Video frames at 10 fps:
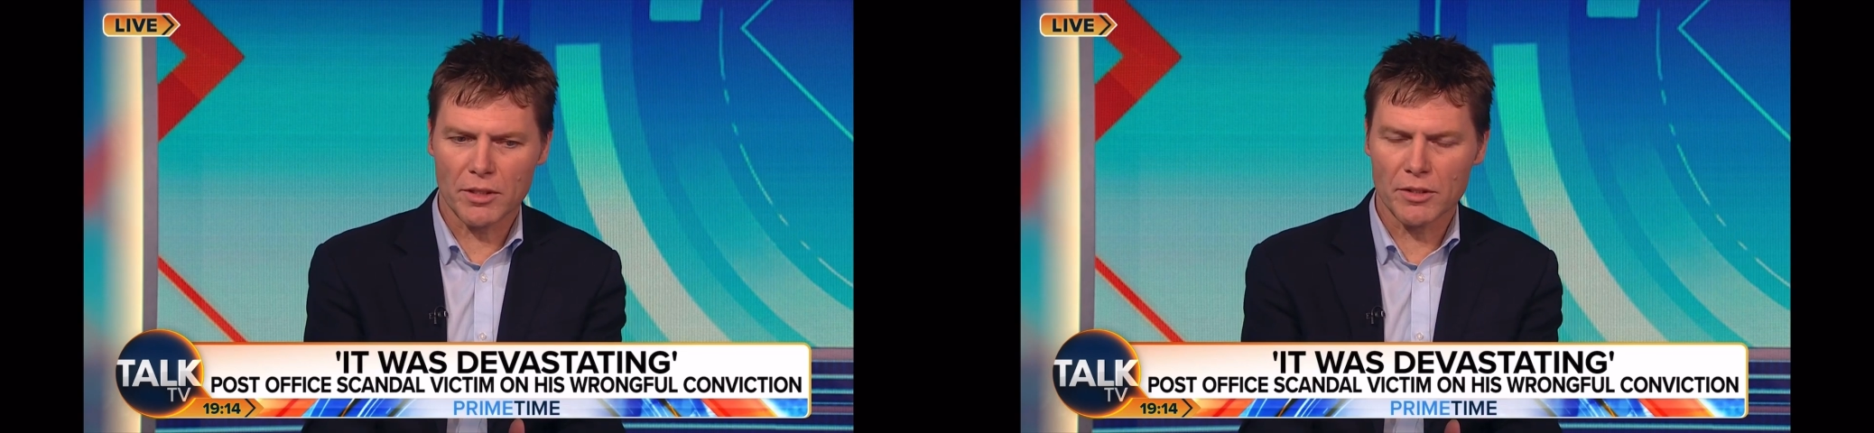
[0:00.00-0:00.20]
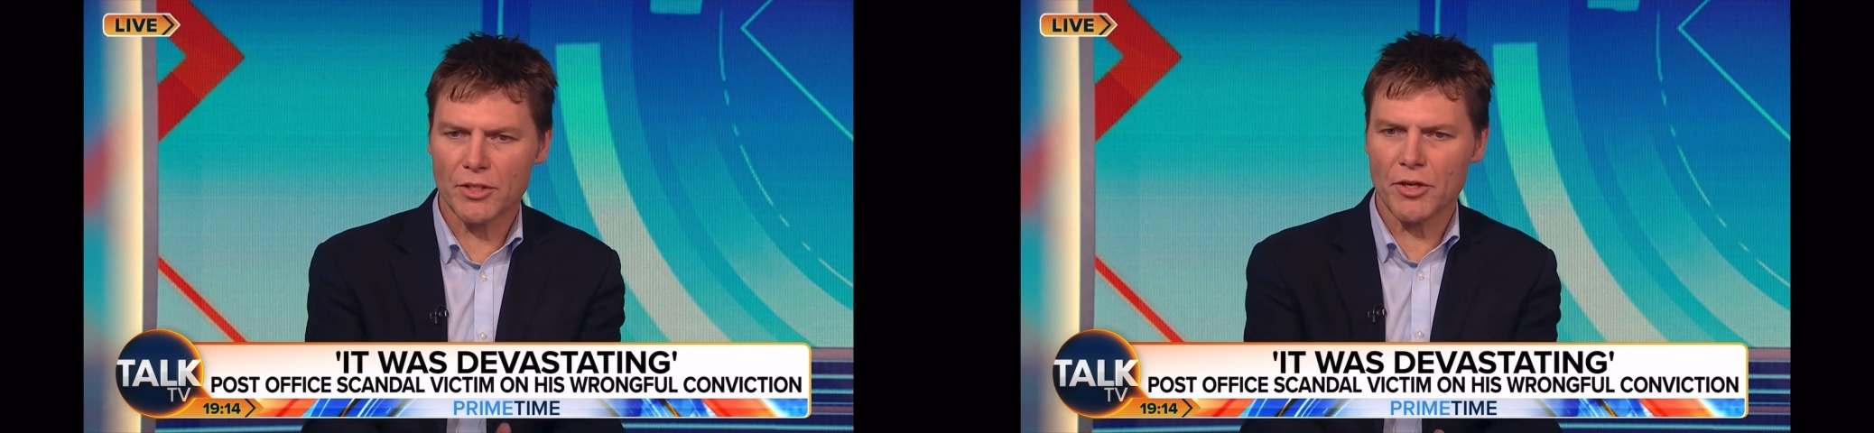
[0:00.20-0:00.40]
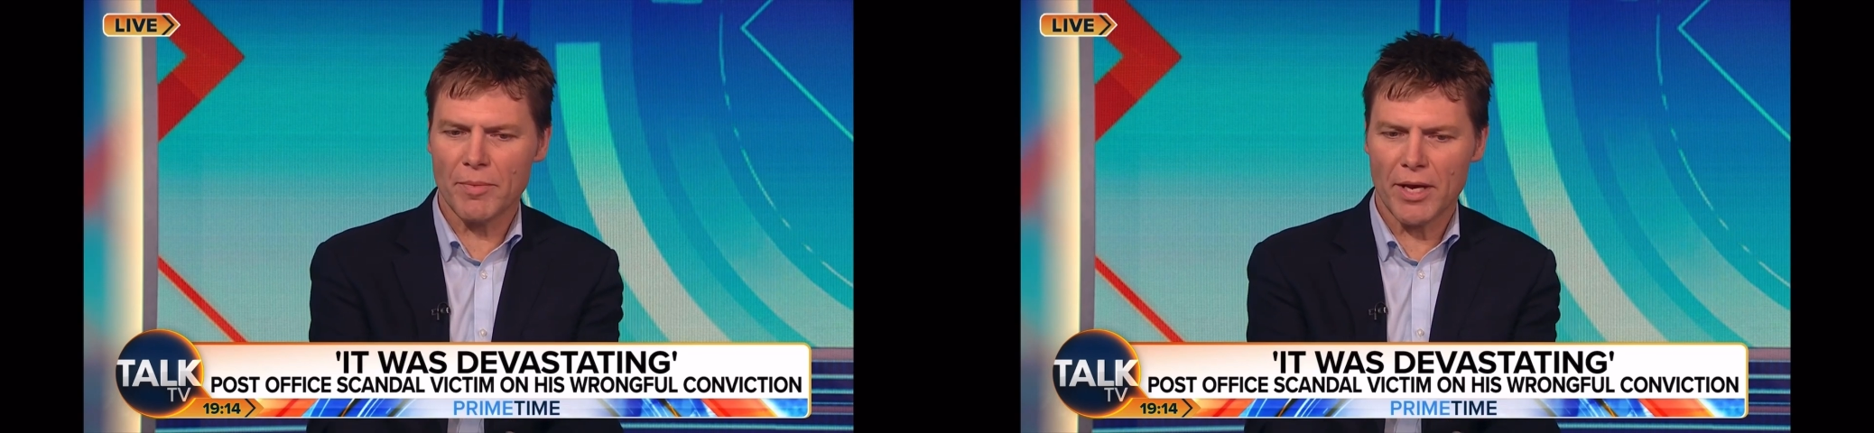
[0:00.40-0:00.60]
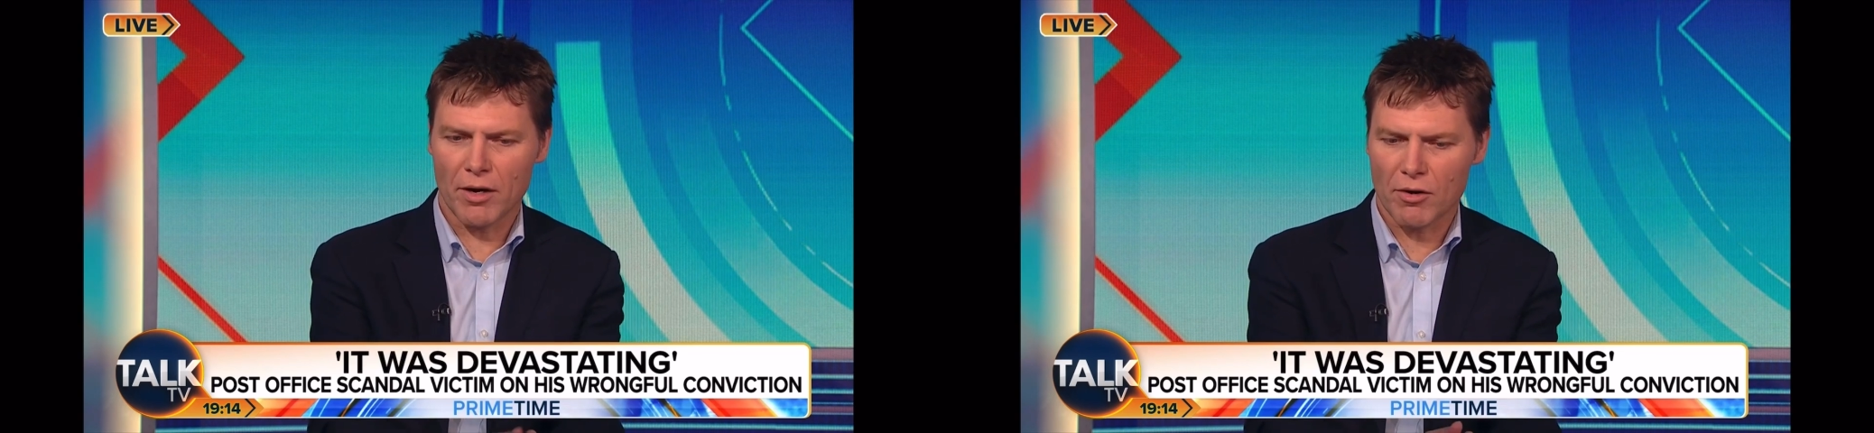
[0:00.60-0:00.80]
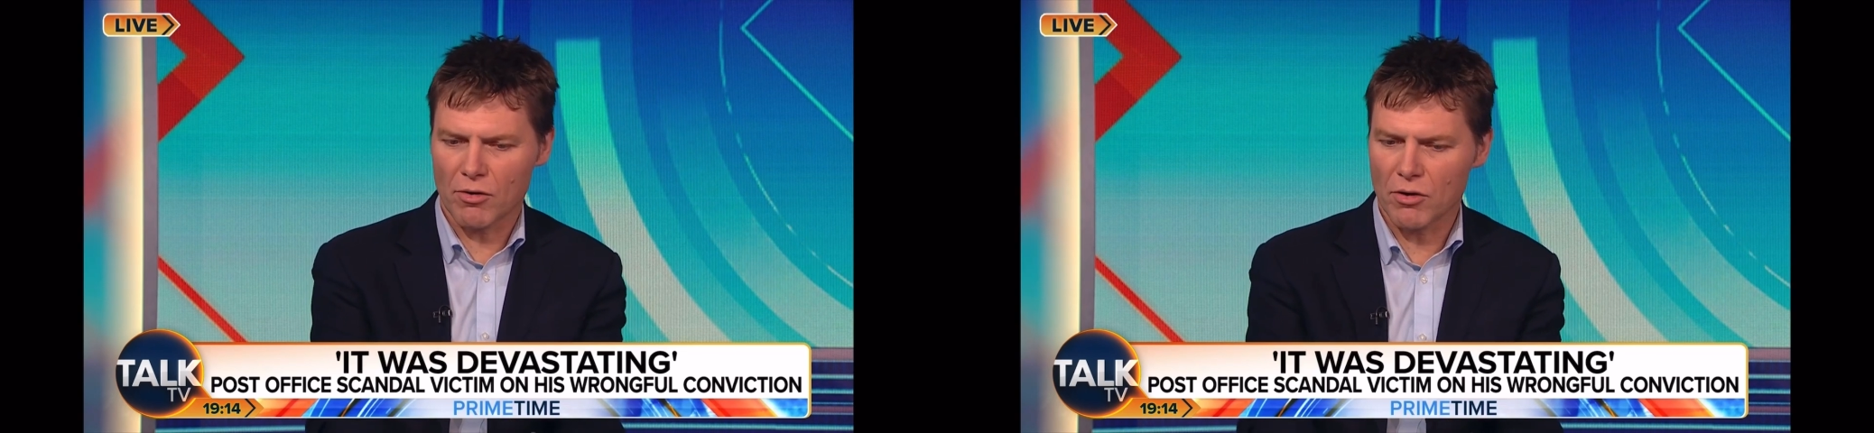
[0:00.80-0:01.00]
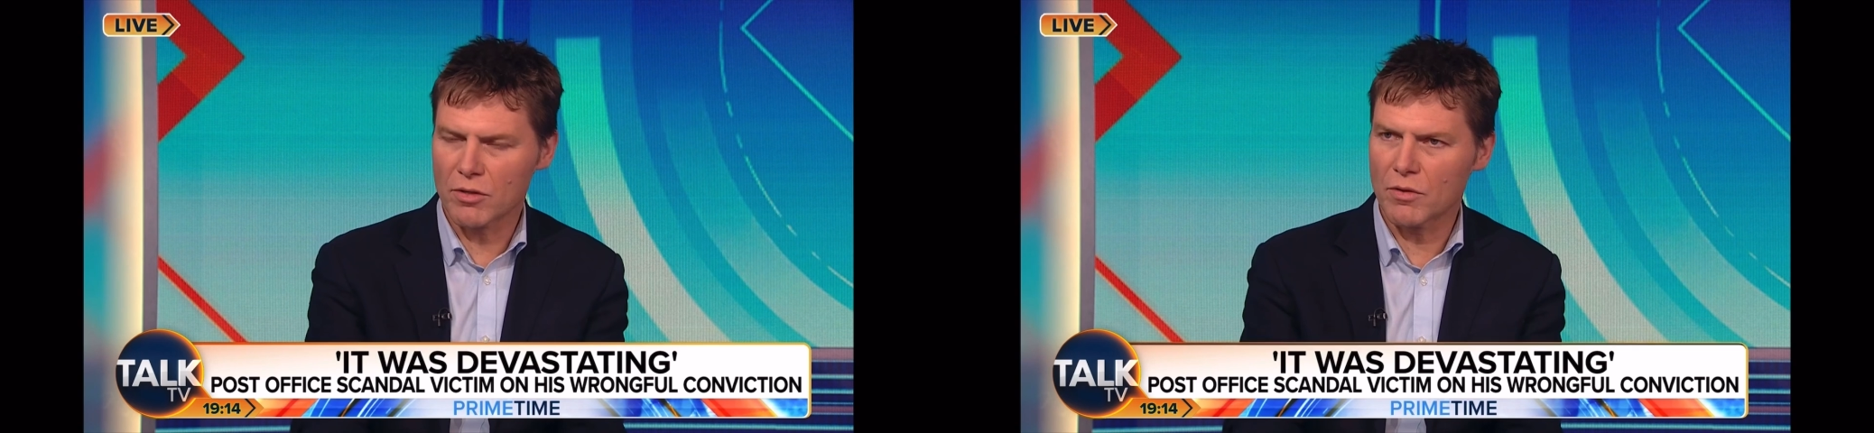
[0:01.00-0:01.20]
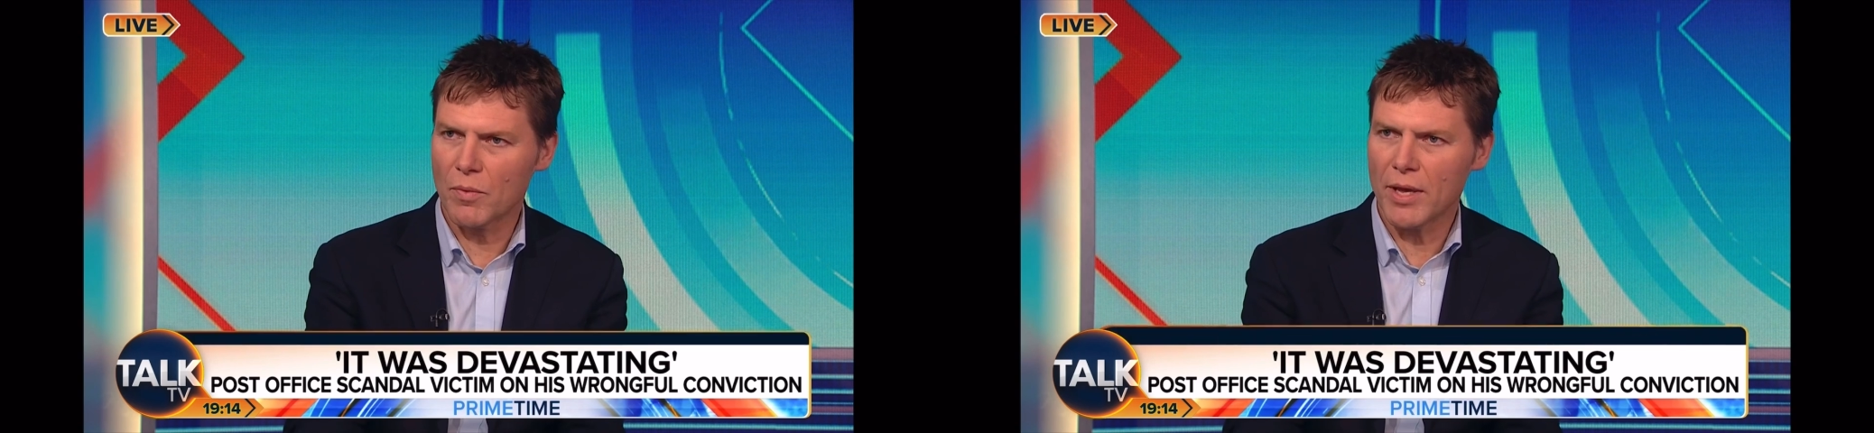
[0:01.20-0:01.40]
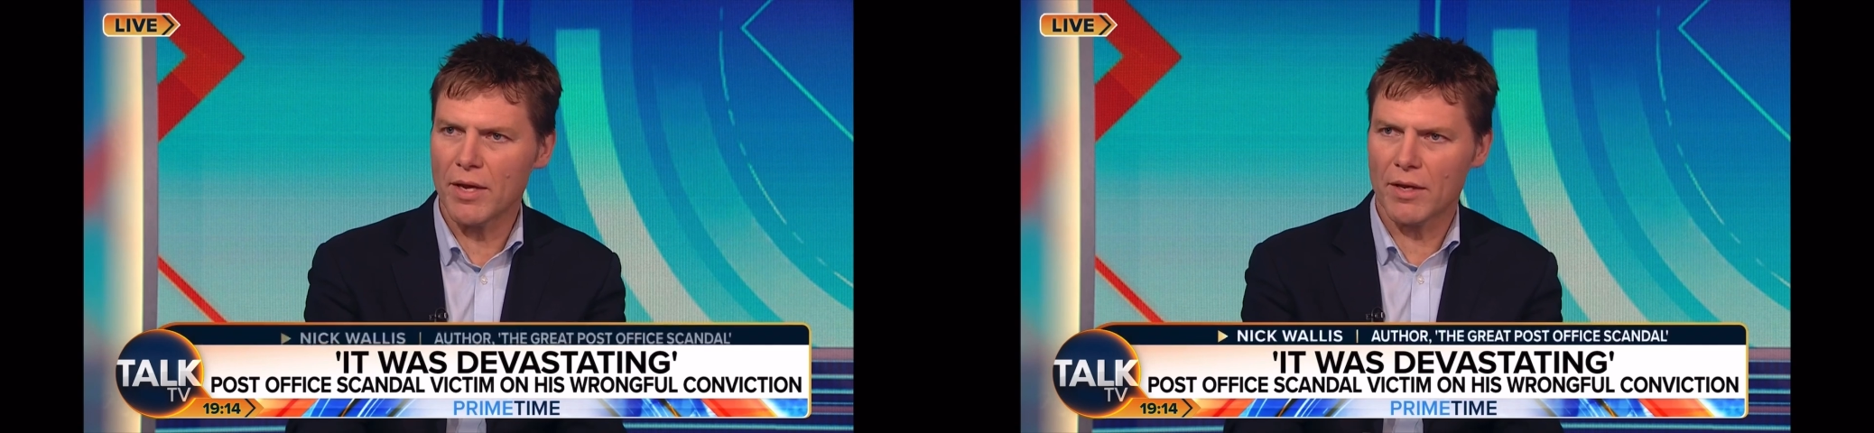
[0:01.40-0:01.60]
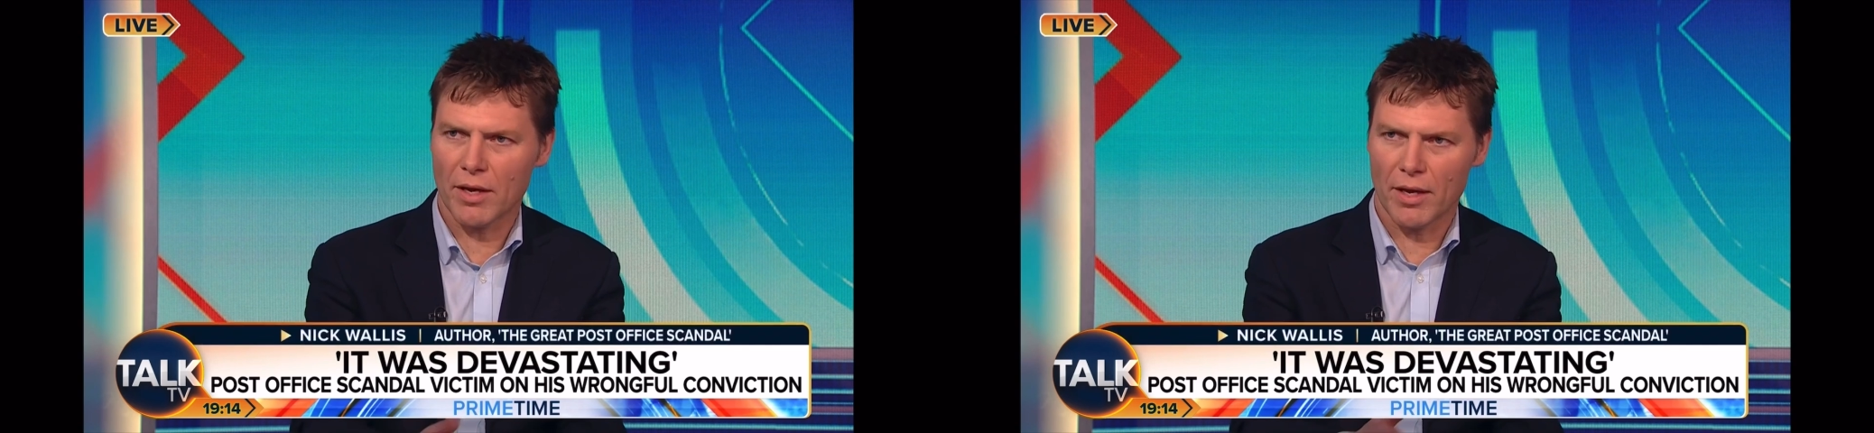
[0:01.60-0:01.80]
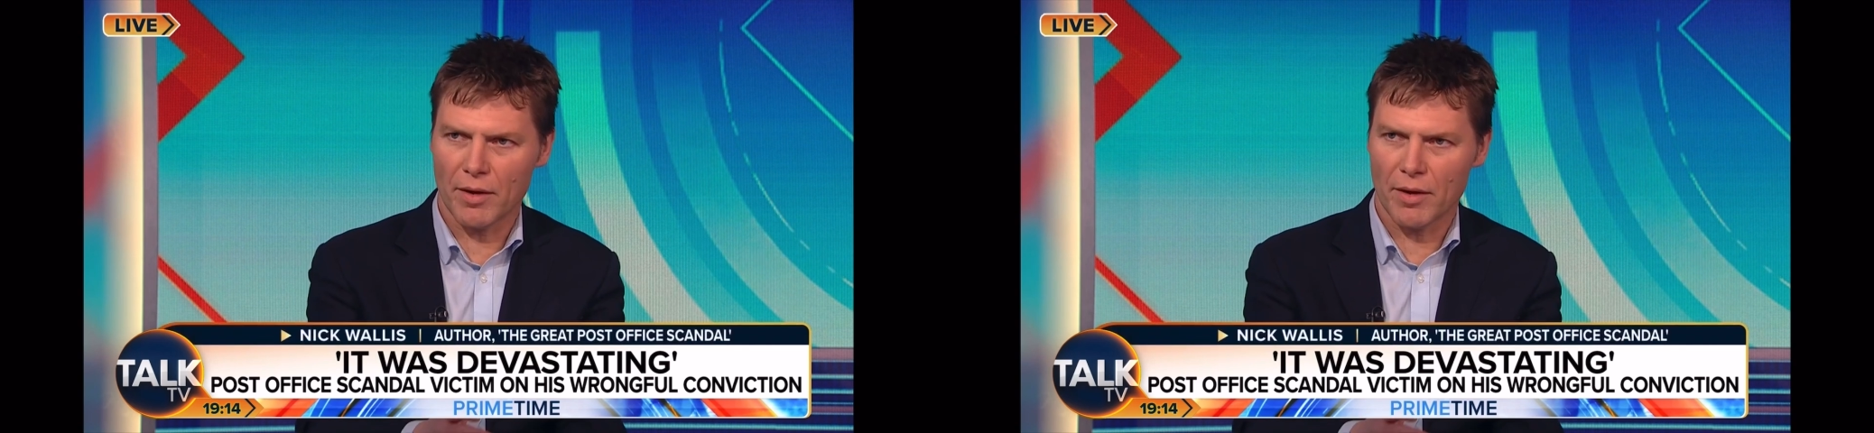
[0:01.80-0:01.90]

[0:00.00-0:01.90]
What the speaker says: consume it across the week.